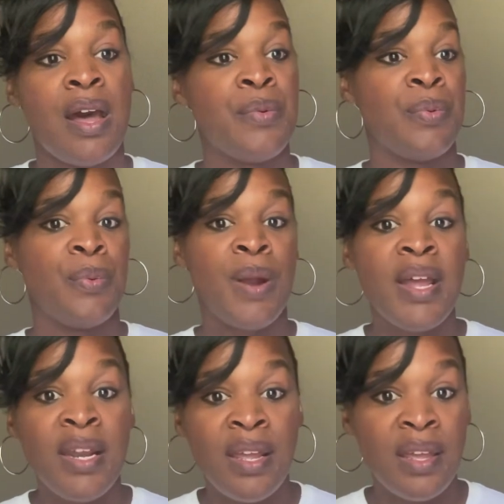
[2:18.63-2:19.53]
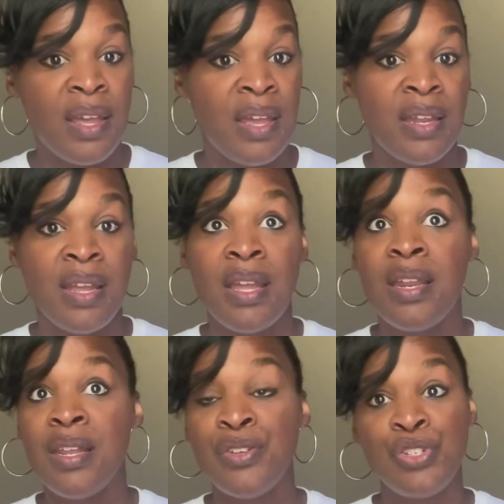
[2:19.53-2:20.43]
running in
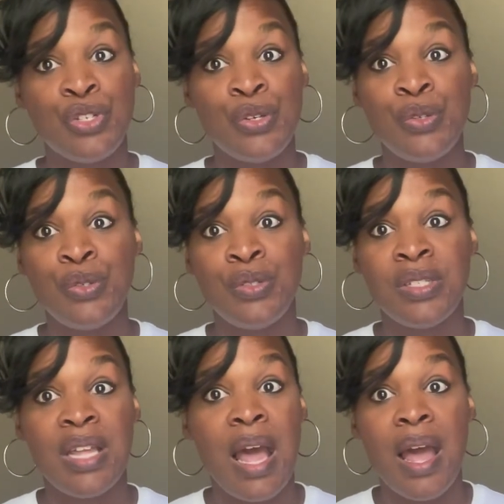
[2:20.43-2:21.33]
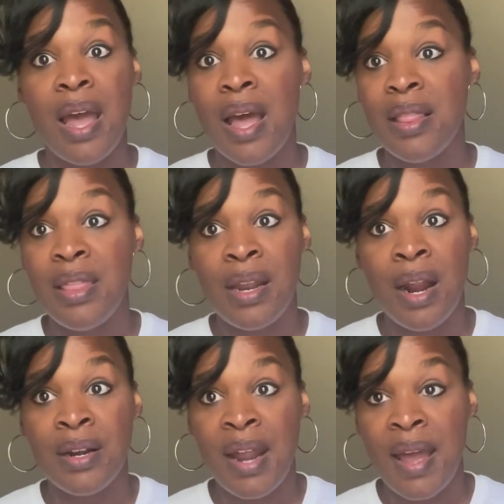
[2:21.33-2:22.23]
any shoes that
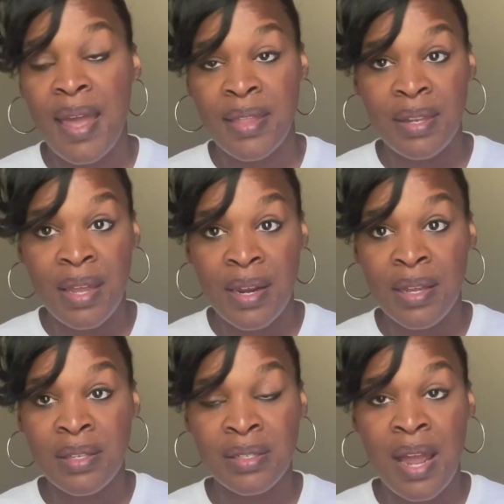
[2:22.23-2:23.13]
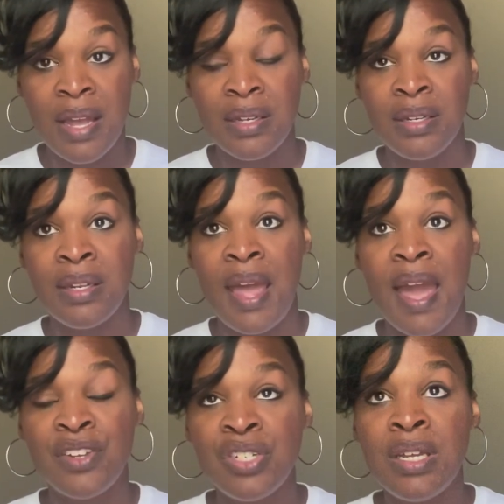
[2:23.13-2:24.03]
are not athletic is not good.
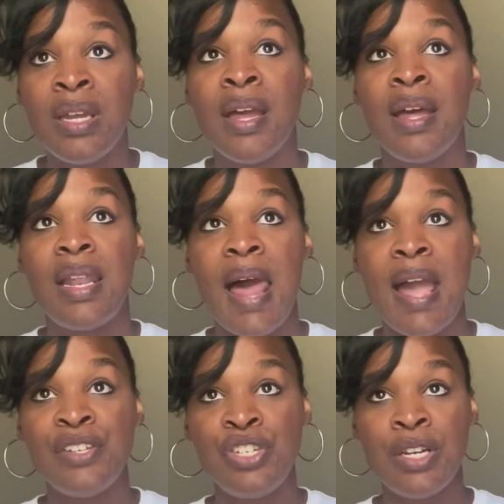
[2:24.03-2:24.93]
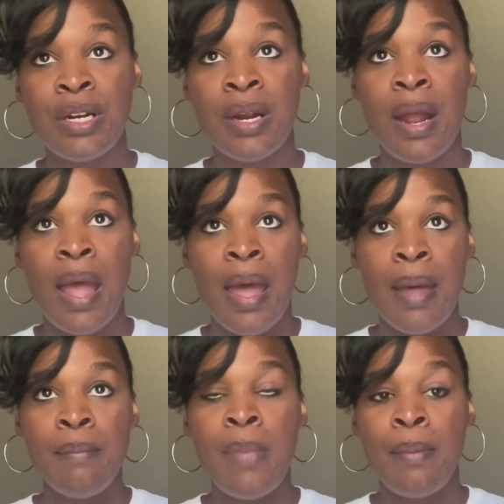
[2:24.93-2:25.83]
Actually, last year
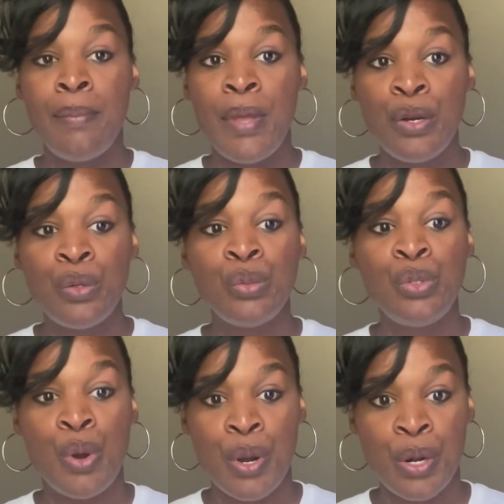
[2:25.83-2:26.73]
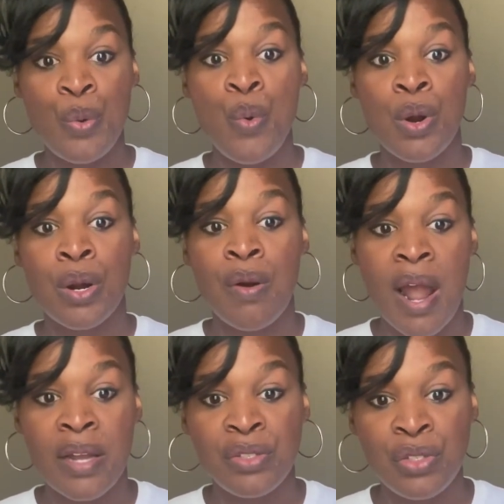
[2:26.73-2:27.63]
my middle daughter wore
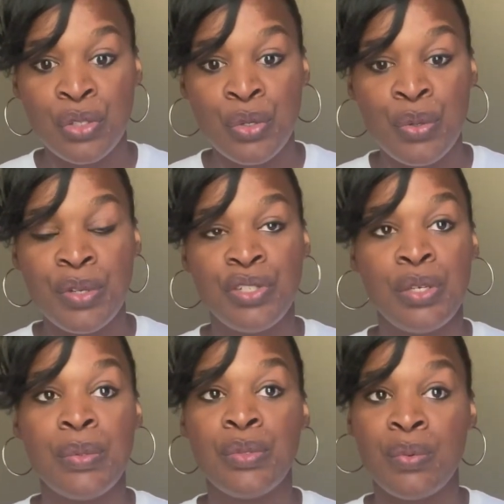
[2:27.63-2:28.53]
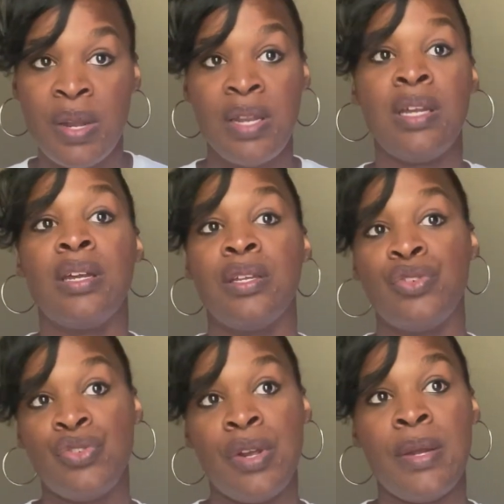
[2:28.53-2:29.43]
Crocs to school and she was running and
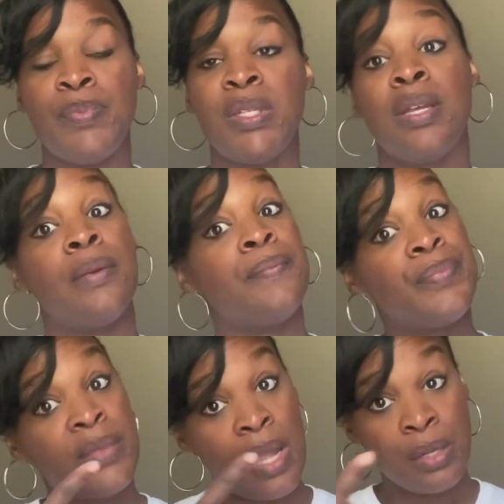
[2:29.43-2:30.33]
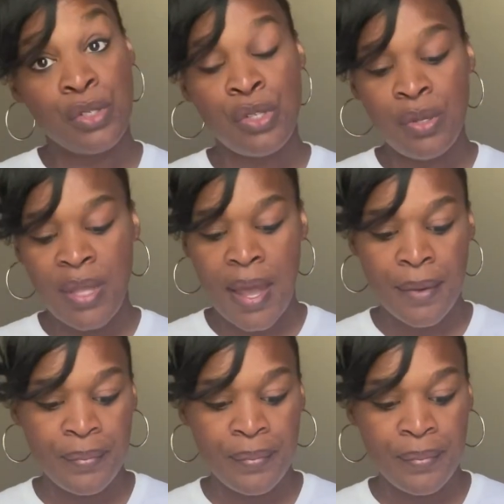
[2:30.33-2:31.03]
tripped, knocked her tooth out.